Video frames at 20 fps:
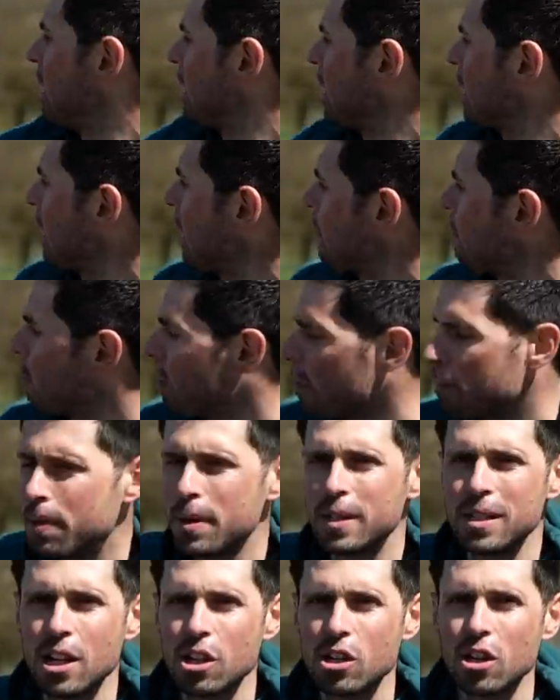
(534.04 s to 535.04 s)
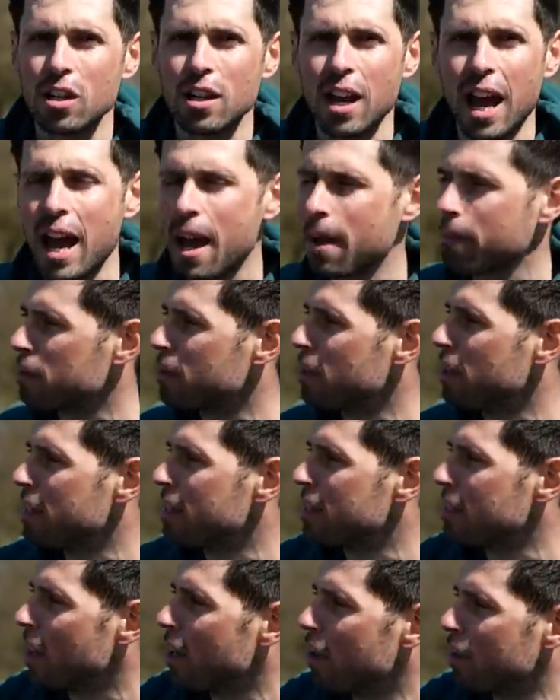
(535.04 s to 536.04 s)
and get my position
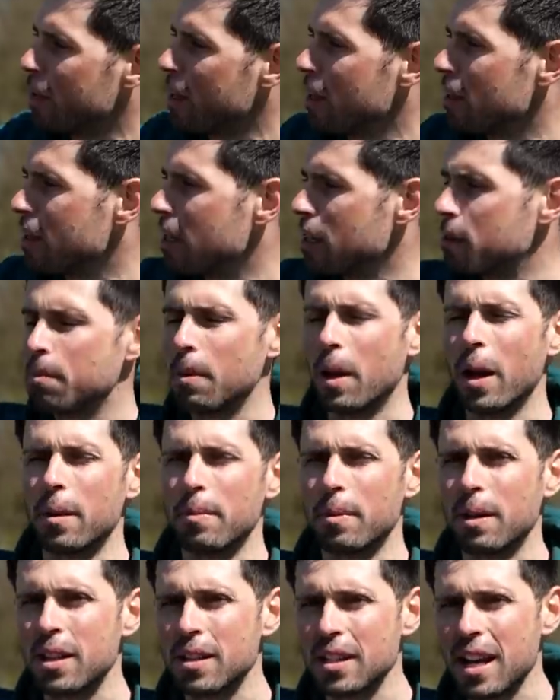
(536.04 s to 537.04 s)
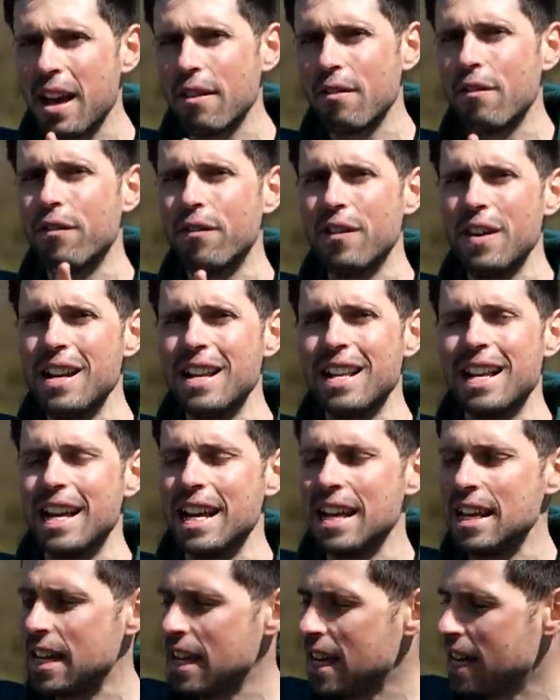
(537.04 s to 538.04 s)
absolutely dialed in on this bike because I have a
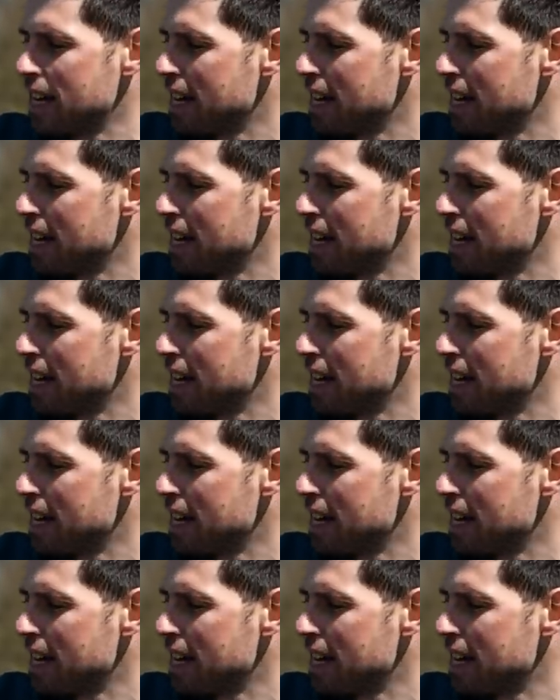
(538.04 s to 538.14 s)
feeling